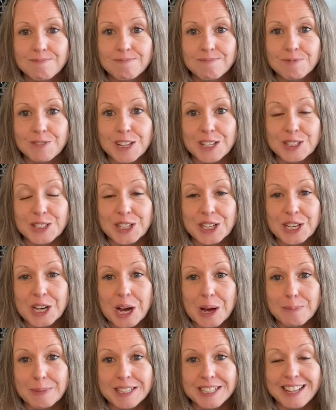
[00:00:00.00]
is going to
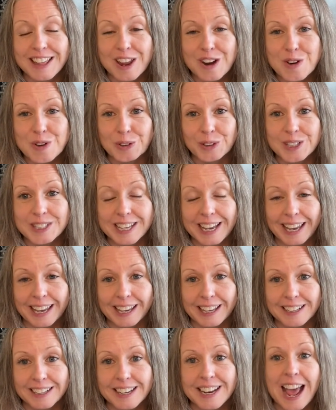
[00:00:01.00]
come into that owner's
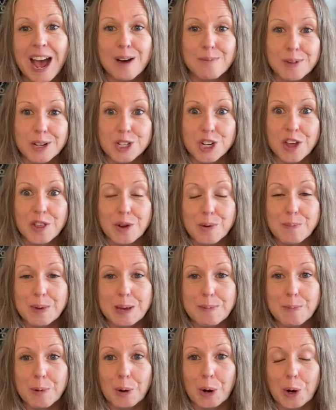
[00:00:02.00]
hand and how much other
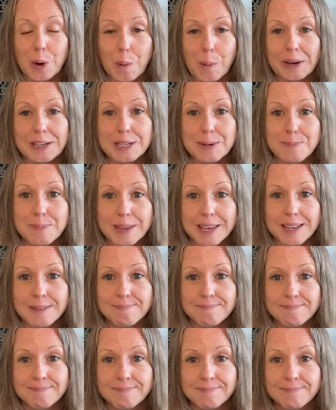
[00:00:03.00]
people are going to bid.
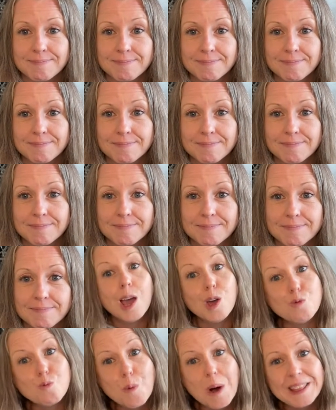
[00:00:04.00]

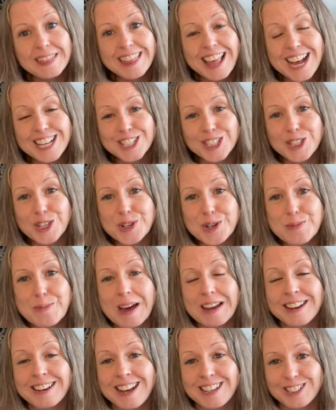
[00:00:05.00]
One last note
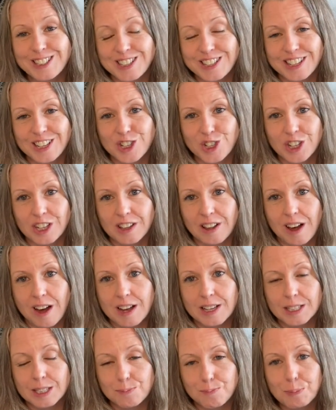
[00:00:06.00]
about an escalation
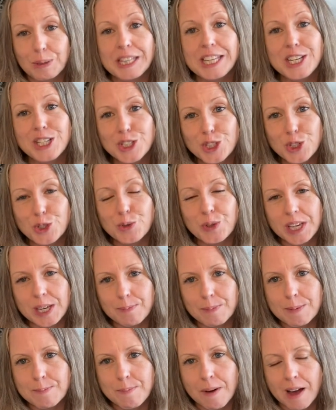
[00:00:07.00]
clause. Please do
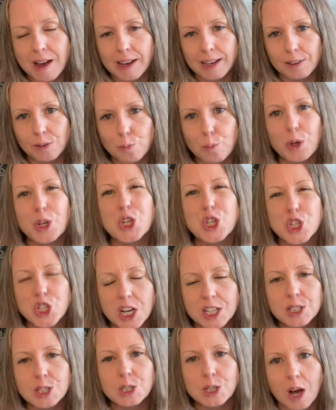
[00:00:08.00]
keep in mind, we're
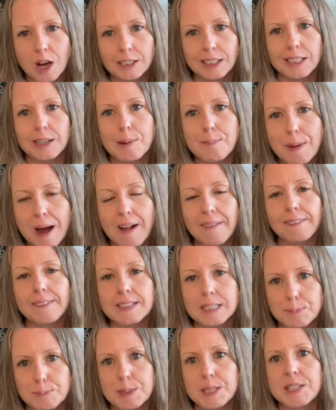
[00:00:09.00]
just talking about
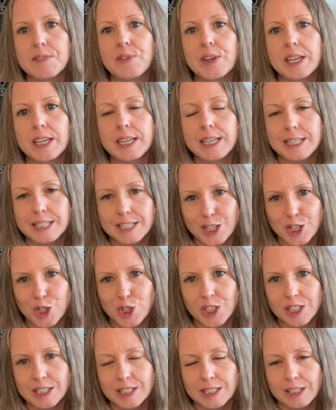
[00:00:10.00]
this specific
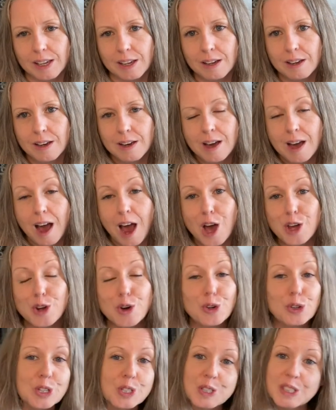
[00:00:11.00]
contingency. An
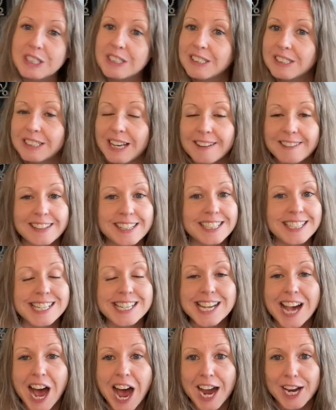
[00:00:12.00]
owner is going to look at the
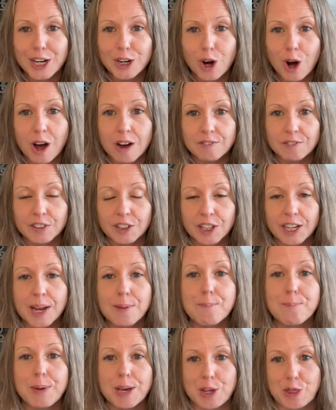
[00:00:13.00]
entire offer
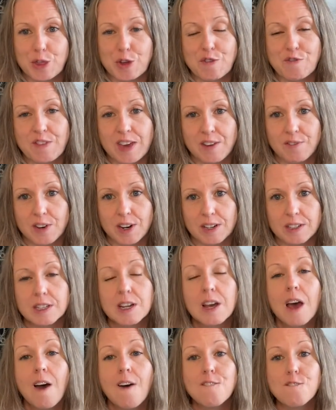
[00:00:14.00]
and pick their favorite
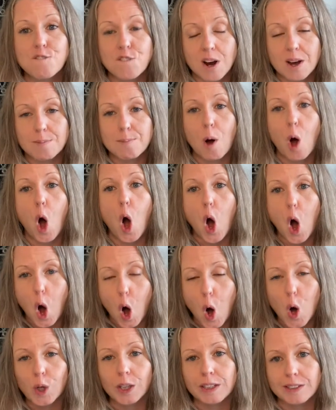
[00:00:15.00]
from
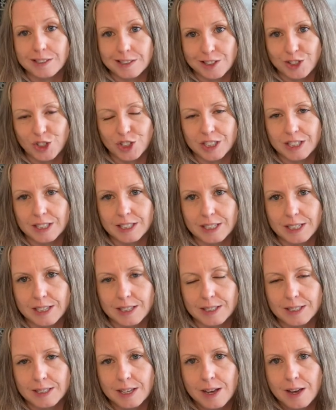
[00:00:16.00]
all
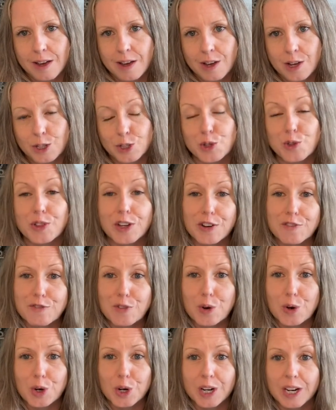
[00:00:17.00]
contingencies. So
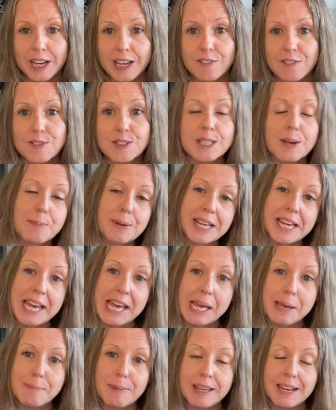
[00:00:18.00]
therefore, if somebody
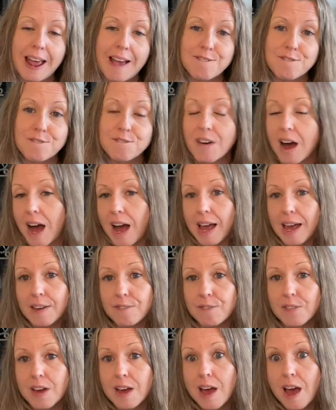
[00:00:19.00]
came in at
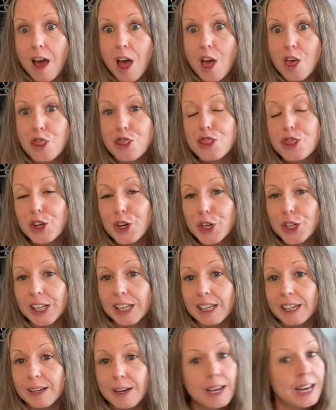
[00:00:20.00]

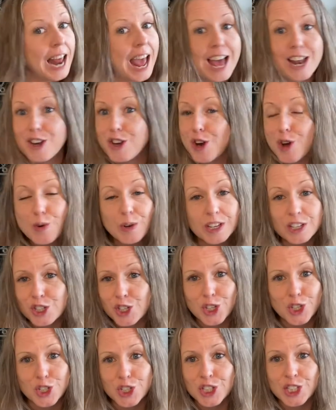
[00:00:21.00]
$530 and had no
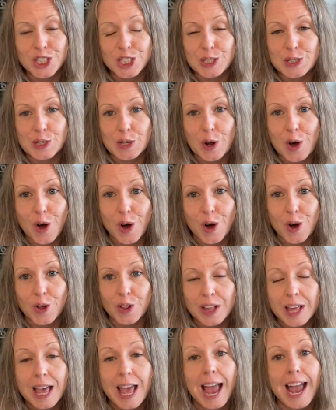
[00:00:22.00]
contingencies at
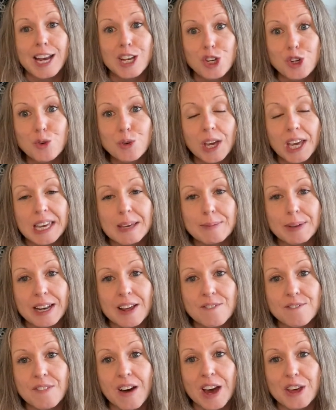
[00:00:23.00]
all, and you came in at
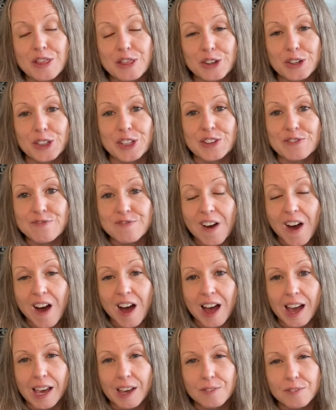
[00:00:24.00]

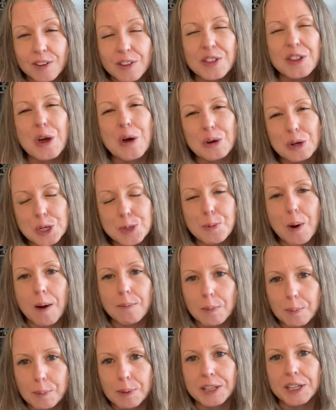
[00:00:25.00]
$535, the owner's
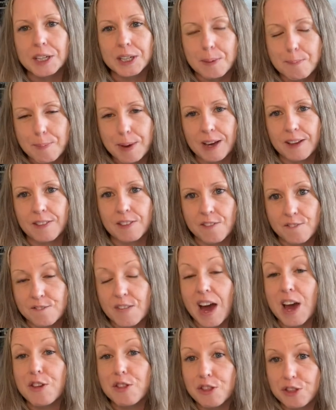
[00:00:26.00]
probably going to pick the
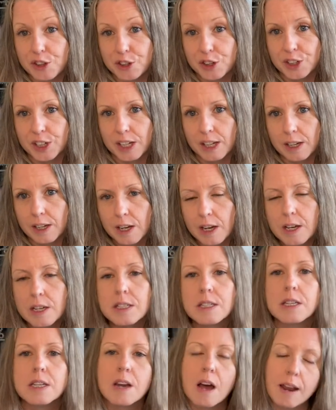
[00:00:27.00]
$530
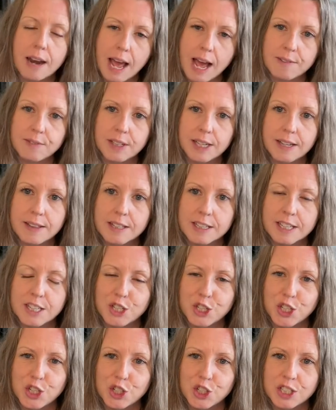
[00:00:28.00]
to not have any of the
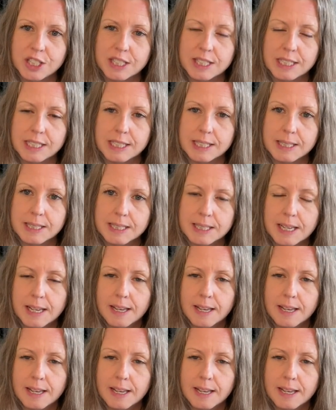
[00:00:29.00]
contingencies.